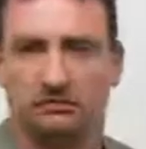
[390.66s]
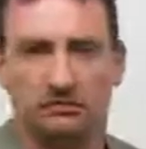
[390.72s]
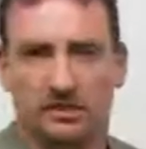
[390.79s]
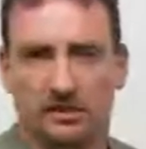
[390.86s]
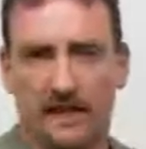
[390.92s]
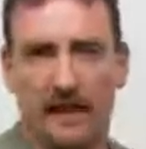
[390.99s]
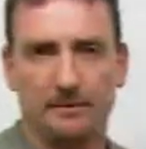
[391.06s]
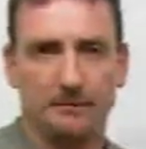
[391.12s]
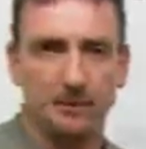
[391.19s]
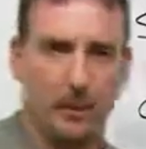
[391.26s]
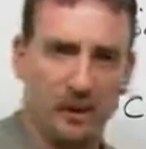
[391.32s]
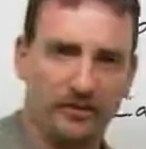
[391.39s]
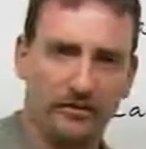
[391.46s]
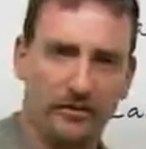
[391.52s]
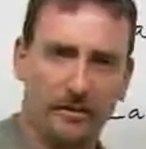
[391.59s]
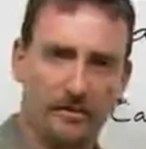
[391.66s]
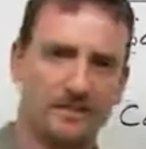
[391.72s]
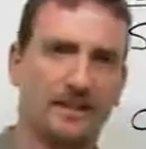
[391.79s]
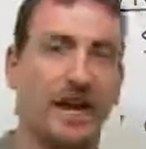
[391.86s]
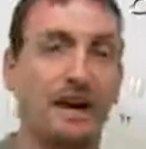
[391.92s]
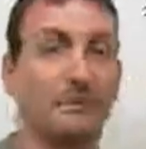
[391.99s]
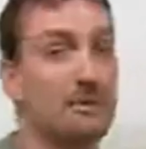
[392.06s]
Sam's boyfriend,
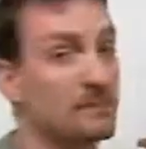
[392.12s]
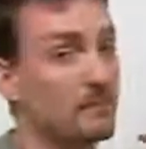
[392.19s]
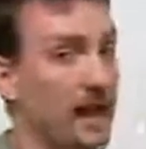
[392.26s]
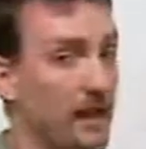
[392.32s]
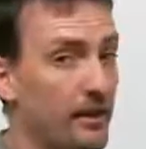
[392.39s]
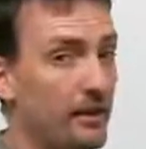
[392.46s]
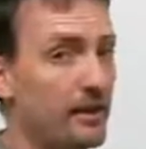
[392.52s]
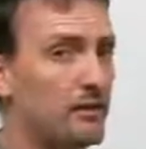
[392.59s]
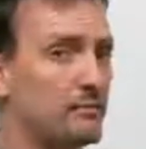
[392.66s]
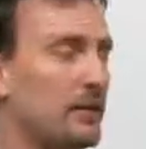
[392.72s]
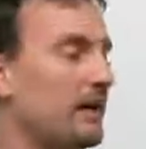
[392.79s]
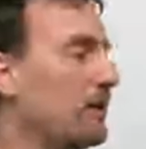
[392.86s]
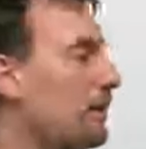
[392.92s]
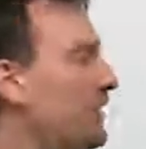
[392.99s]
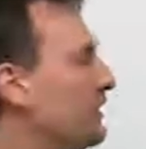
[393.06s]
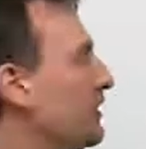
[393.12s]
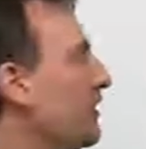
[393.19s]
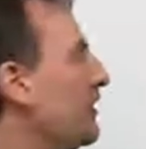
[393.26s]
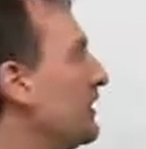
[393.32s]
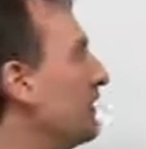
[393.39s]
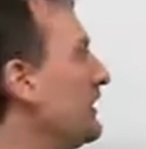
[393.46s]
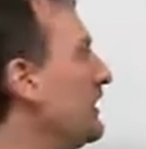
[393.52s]
Samantha, by the way, if you're
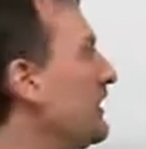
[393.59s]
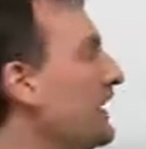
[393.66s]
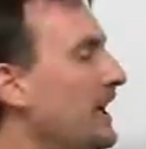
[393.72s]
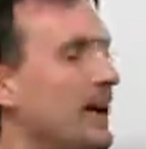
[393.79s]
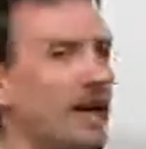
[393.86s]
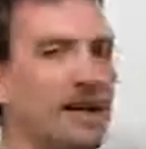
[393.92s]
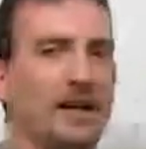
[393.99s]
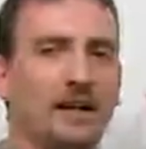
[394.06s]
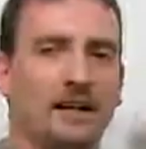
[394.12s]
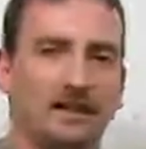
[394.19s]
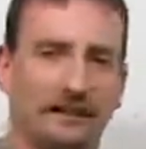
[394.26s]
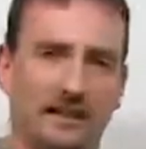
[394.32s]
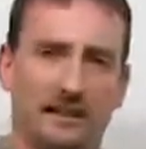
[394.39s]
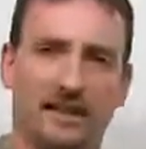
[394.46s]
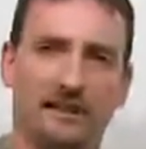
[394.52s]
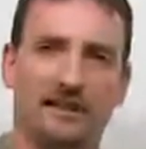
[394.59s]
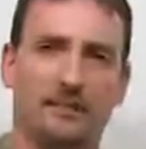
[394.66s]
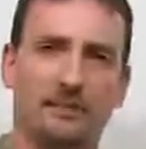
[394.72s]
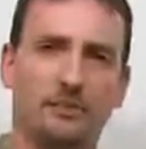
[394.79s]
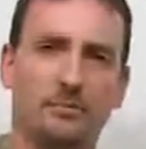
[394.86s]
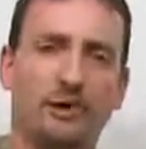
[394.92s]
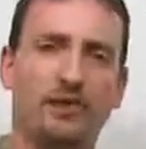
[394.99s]
wondering,
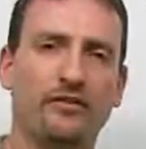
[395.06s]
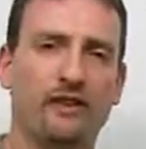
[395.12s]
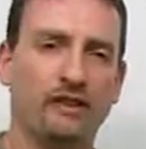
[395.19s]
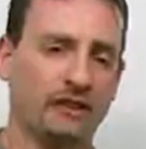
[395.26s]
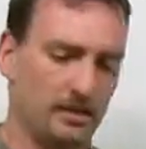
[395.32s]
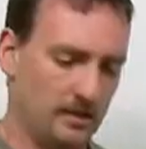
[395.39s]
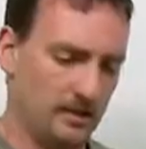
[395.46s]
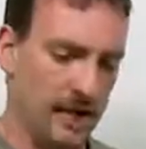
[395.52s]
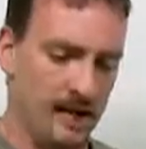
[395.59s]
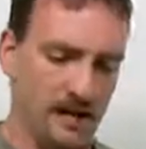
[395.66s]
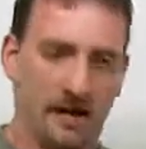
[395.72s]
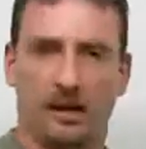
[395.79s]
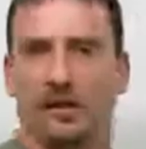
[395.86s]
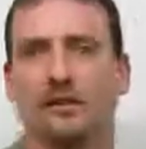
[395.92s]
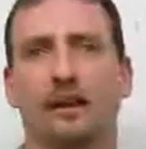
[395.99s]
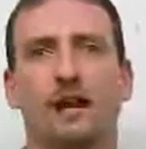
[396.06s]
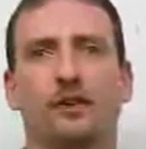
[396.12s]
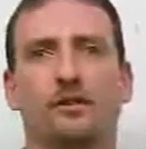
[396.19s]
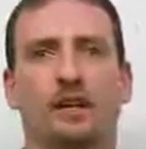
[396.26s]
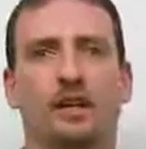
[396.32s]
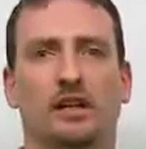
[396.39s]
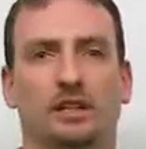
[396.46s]
her boyfriend had hair down
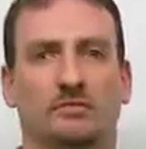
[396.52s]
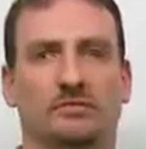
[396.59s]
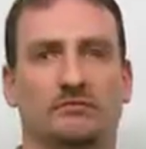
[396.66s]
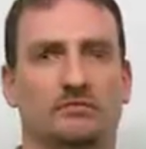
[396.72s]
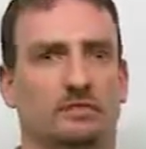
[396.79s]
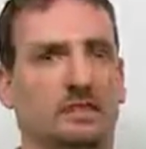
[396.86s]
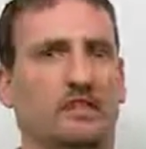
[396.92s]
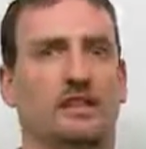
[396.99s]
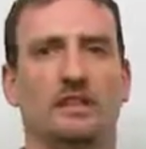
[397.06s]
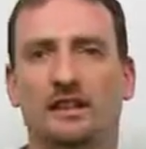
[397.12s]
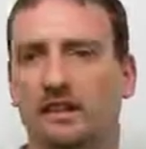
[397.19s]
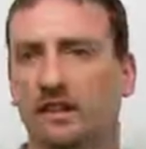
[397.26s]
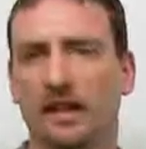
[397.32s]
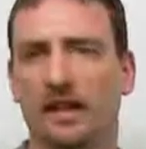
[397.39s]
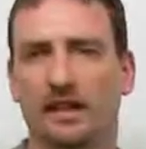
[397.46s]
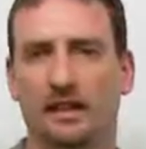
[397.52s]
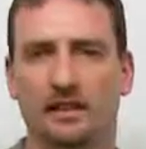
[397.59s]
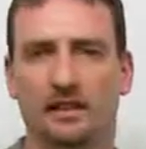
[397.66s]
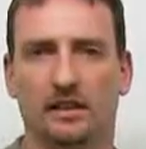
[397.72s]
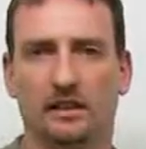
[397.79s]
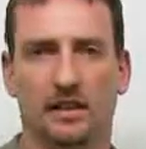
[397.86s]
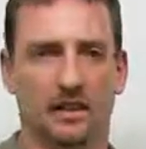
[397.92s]
to here. She didn't like
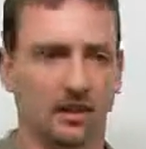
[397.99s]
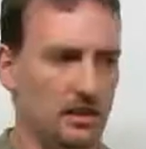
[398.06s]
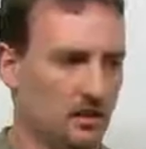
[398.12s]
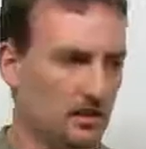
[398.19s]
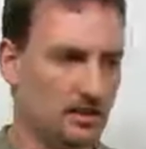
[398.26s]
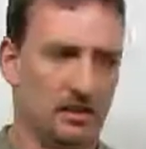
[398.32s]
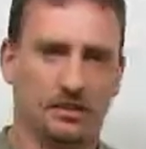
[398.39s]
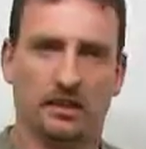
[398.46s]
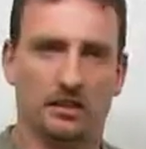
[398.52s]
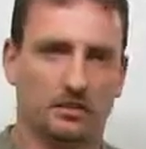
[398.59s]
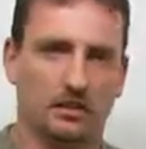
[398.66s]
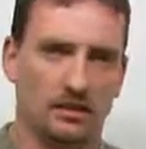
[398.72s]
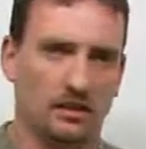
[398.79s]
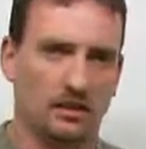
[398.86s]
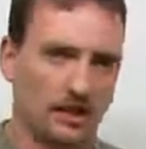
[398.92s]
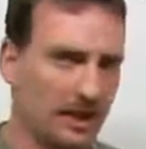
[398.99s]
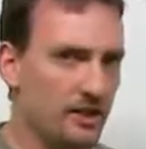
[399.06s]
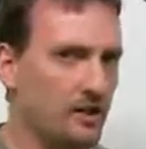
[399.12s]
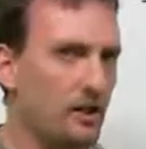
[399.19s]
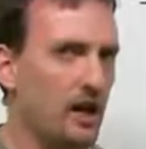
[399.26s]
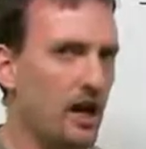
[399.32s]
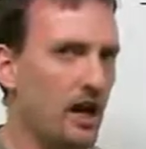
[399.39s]
it. She said,
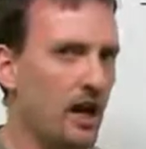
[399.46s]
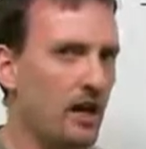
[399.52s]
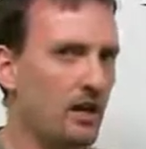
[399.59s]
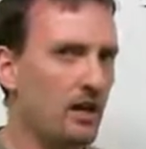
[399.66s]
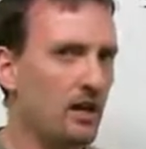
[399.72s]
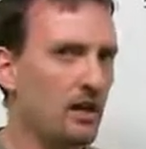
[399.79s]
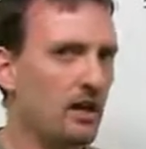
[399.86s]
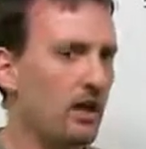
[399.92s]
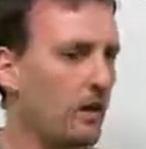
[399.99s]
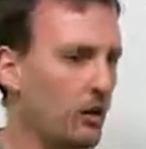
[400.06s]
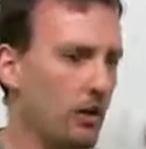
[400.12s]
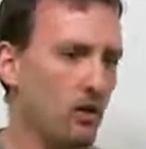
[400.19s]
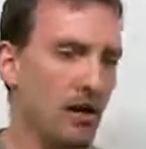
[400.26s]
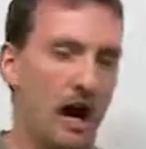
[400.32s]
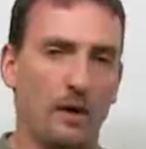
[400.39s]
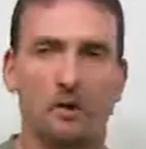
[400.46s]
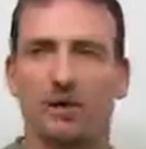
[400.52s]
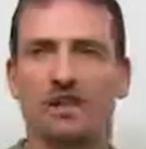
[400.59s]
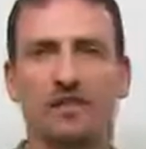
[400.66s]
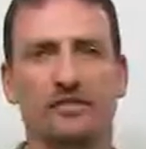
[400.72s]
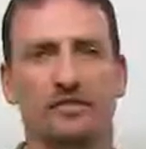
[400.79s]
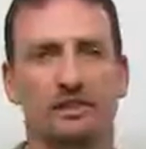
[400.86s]
cut your hair or I will
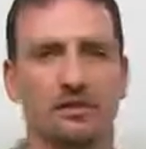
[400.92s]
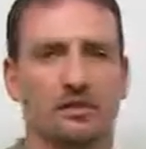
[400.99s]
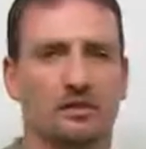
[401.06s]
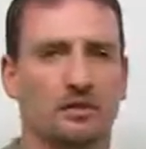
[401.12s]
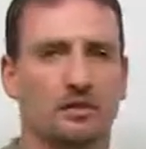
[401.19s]
leave you.